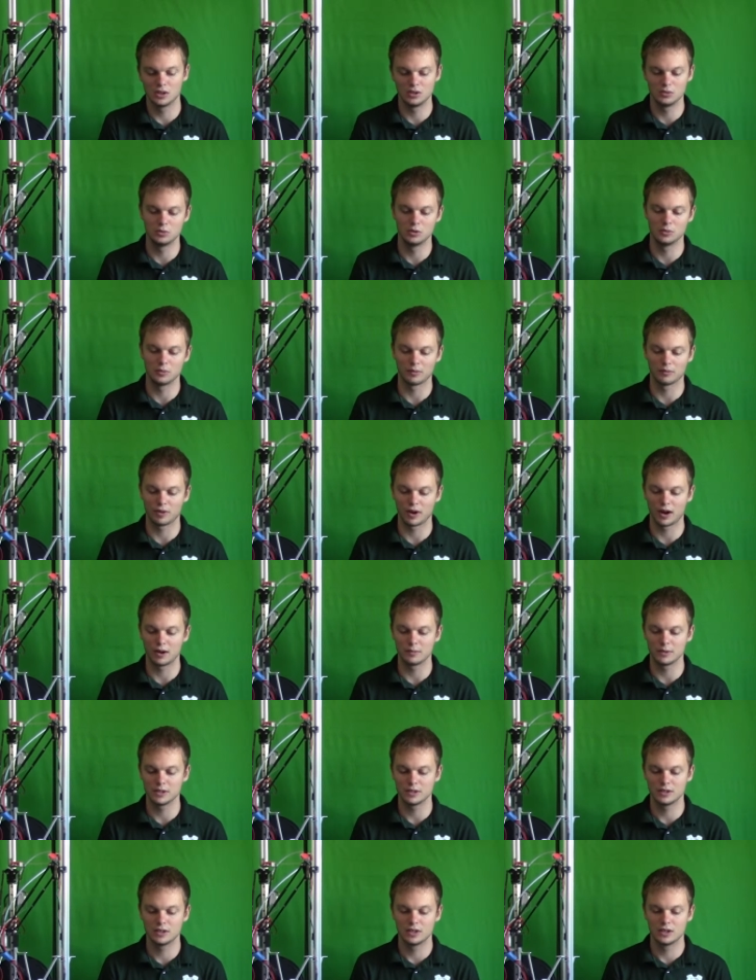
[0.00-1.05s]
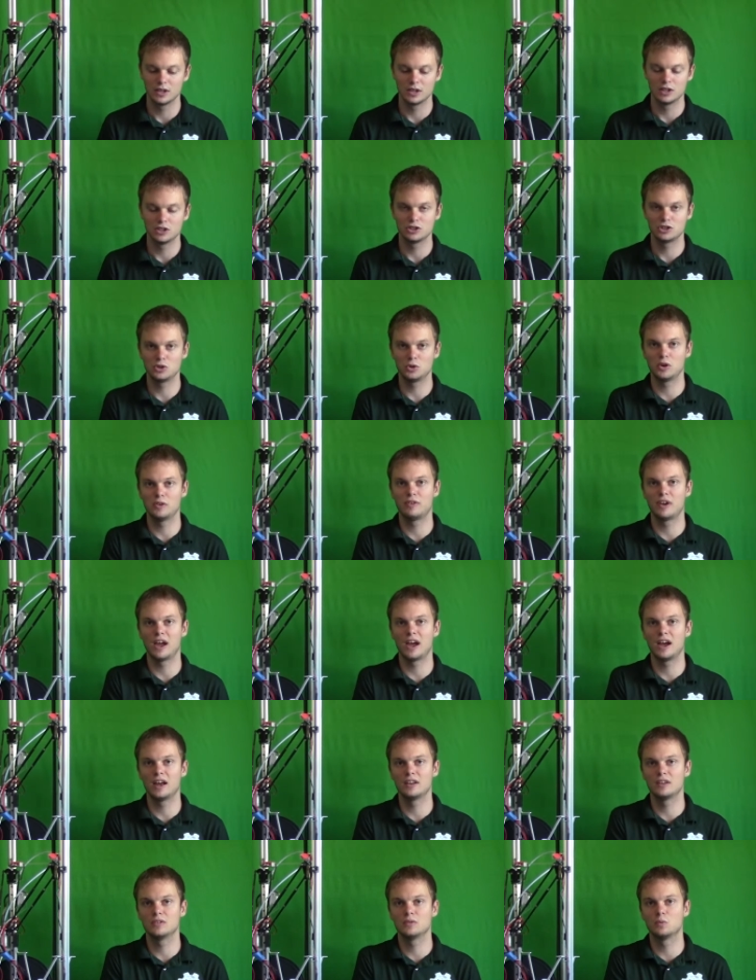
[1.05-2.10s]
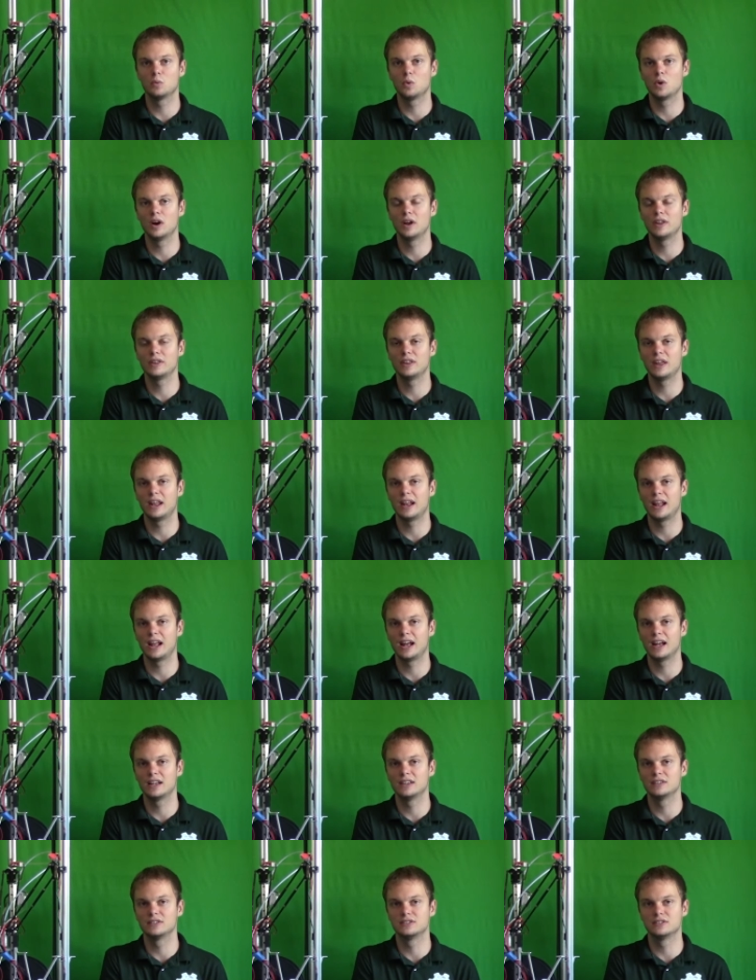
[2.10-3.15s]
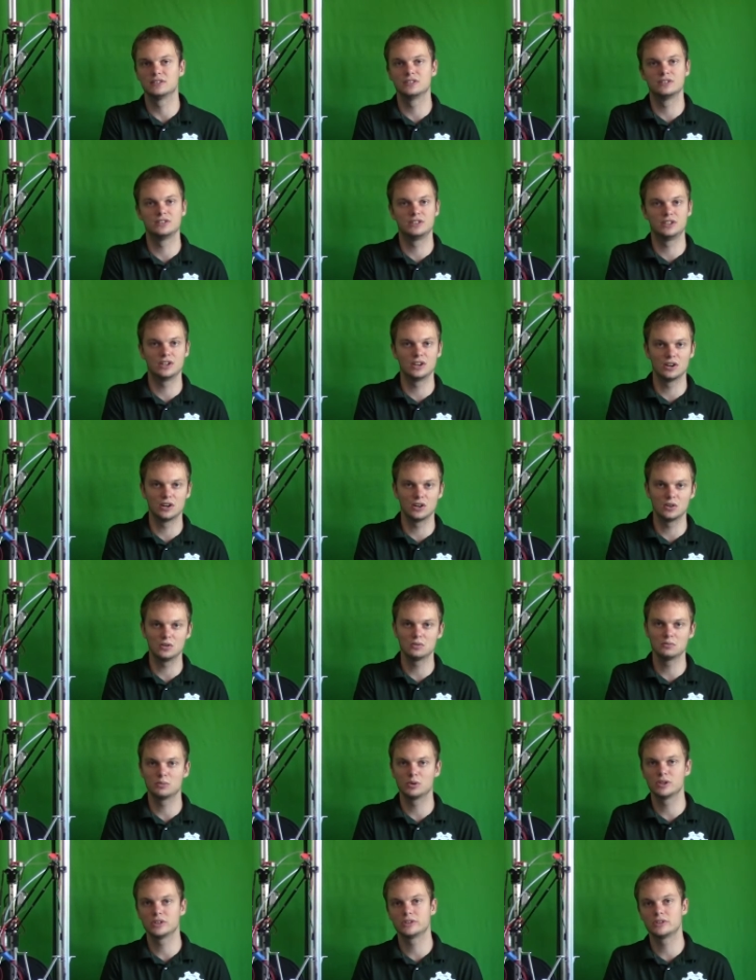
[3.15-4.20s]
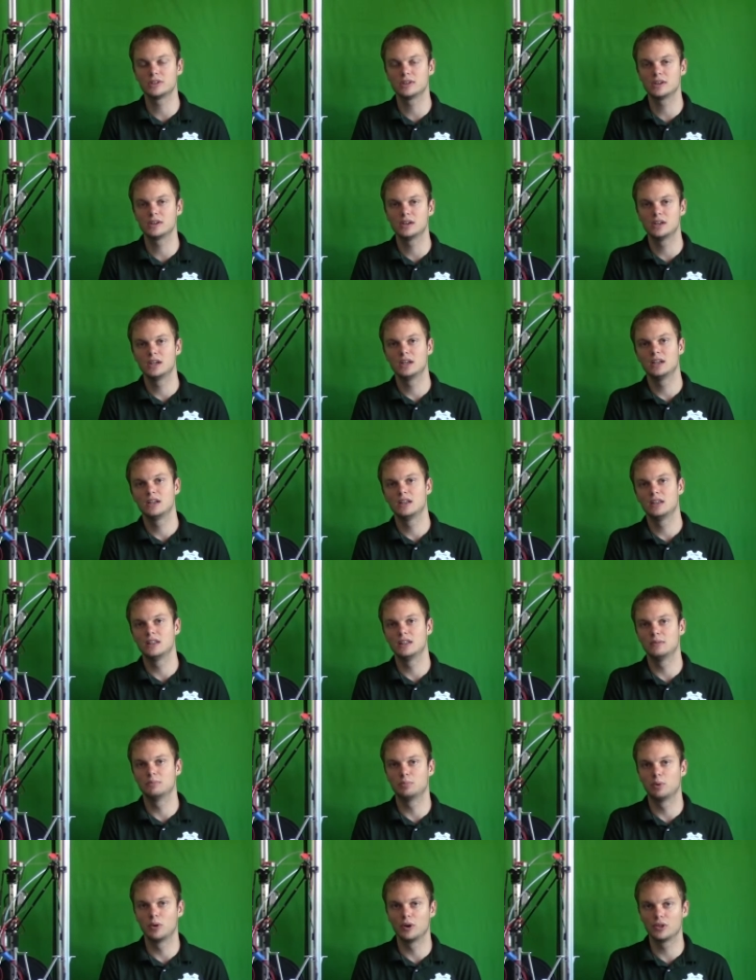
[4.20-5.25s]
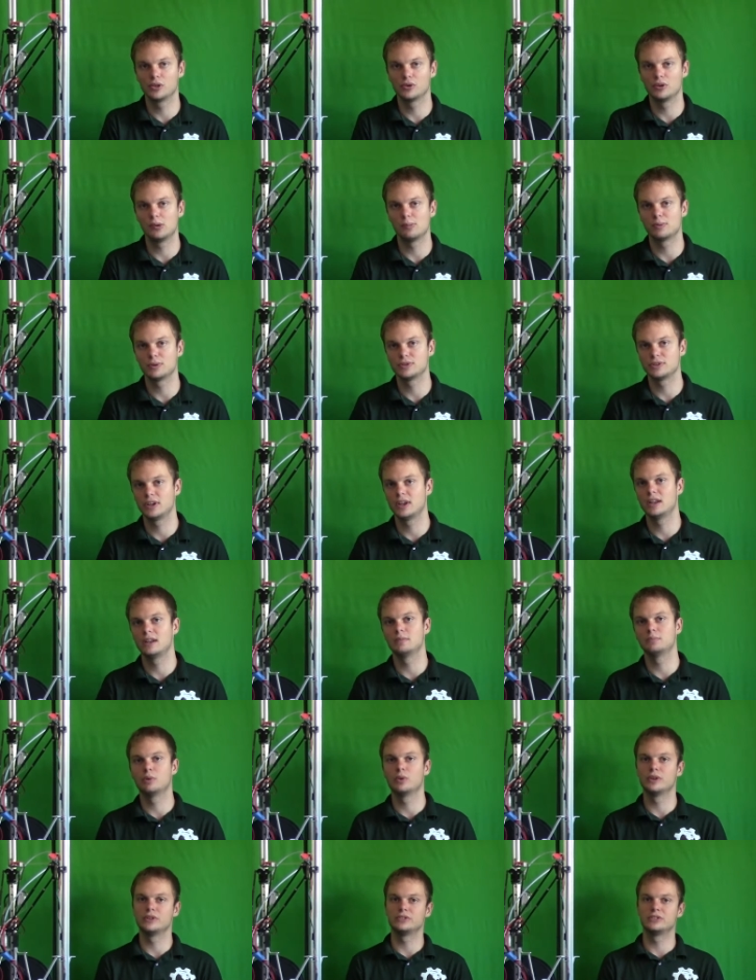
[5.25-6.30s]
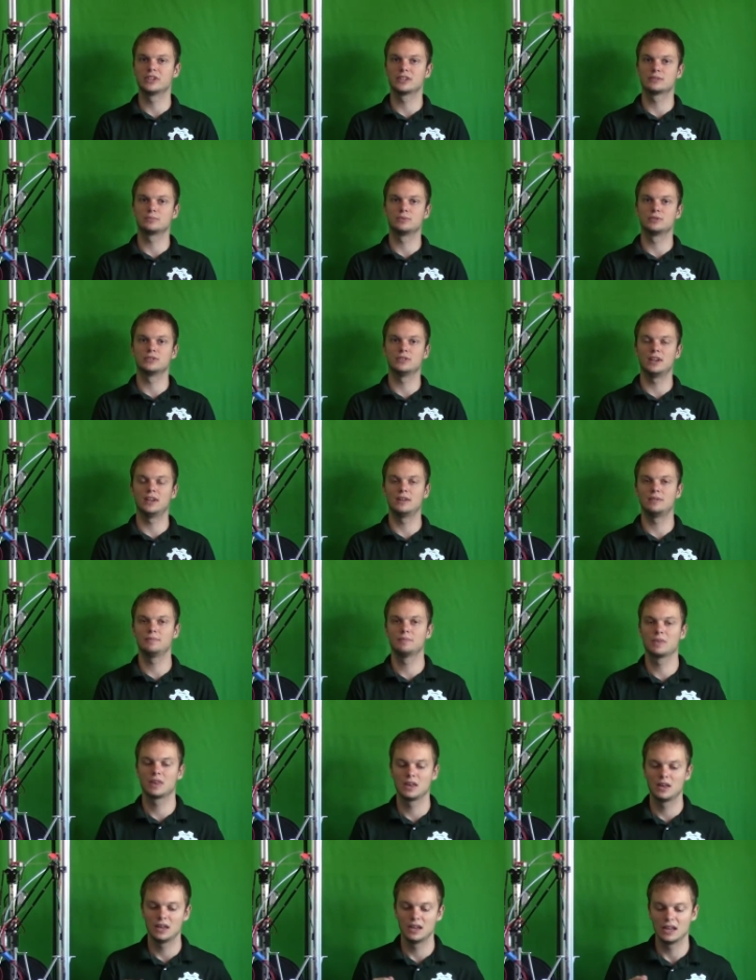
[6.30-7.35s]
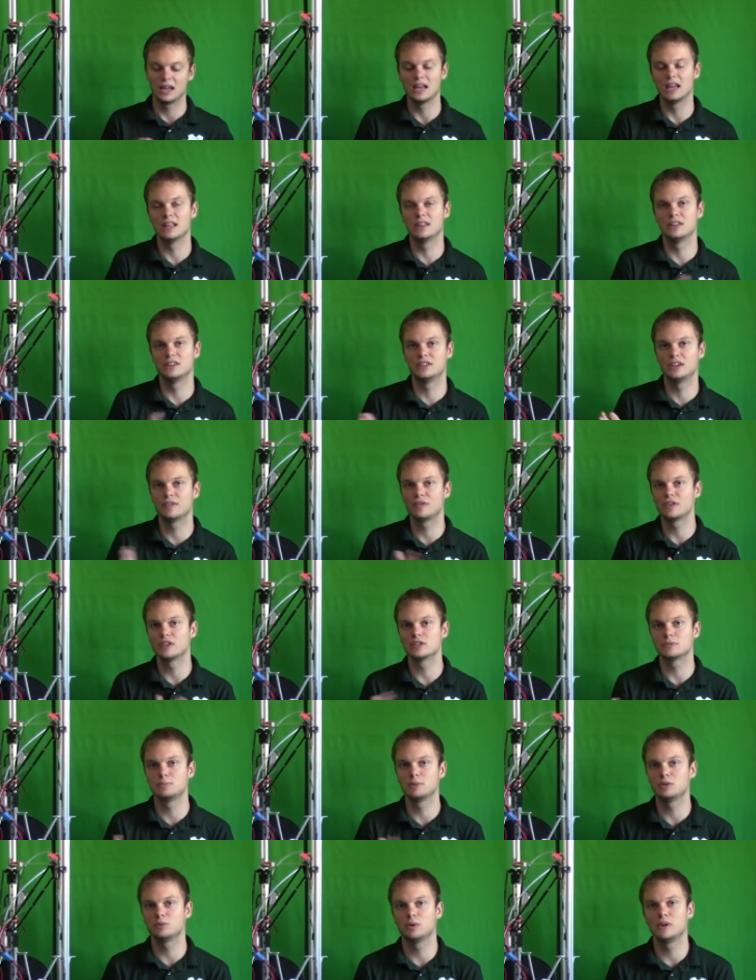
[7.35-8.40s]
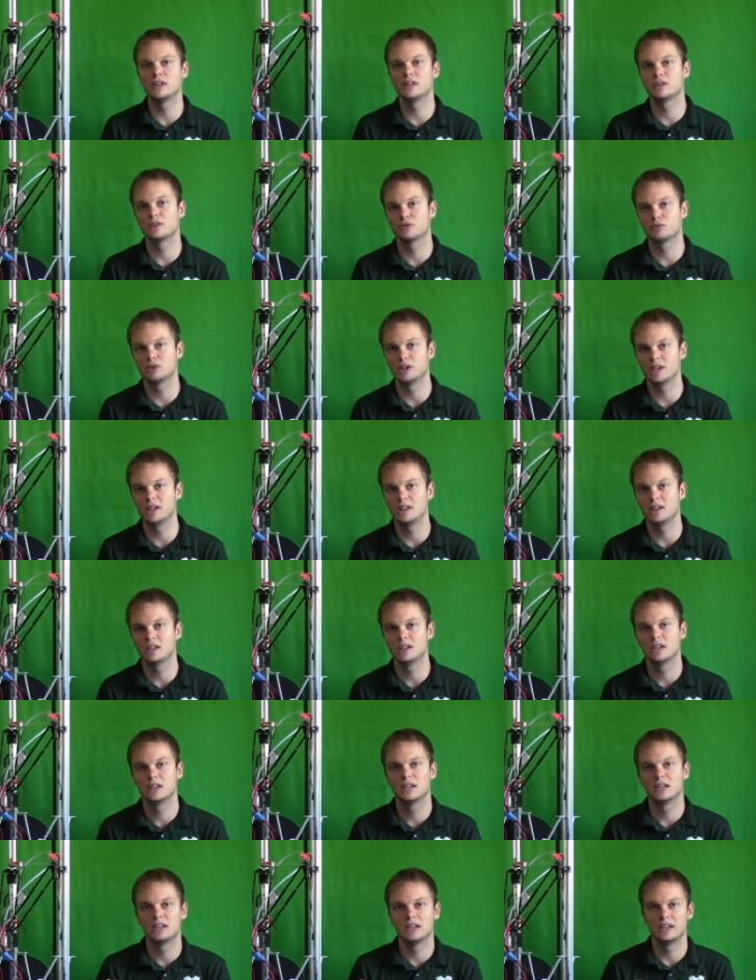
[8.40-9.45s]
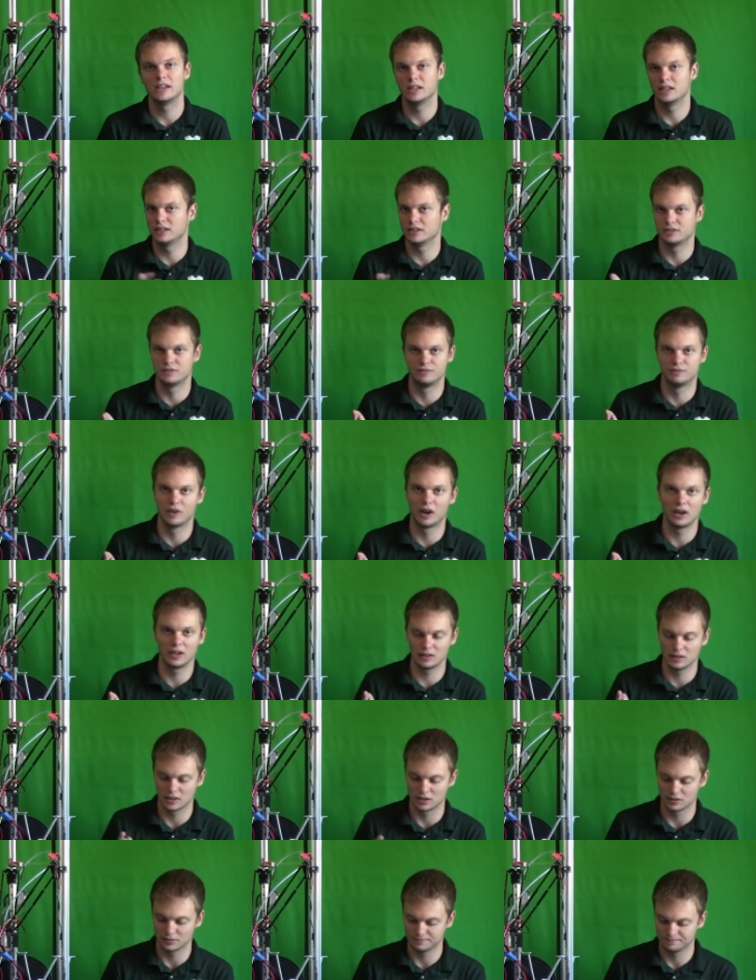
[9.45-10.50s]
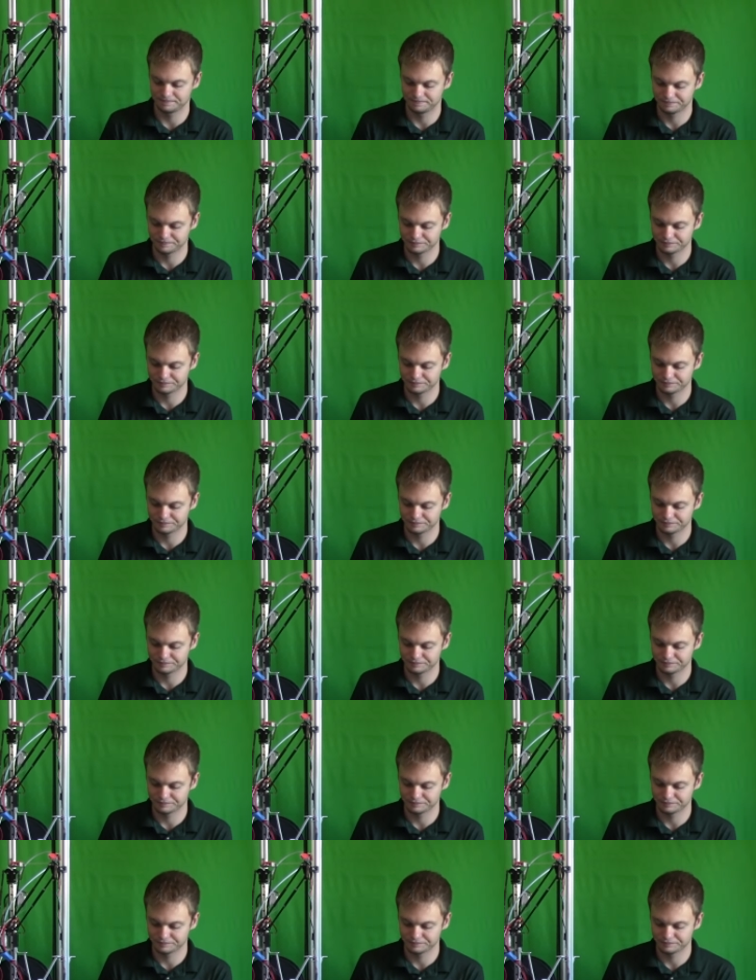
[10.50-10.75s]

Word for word: the room environment. So we've had one that has zero moisture, then zero point three percent and zero point six percent. And the difference between the three is very little.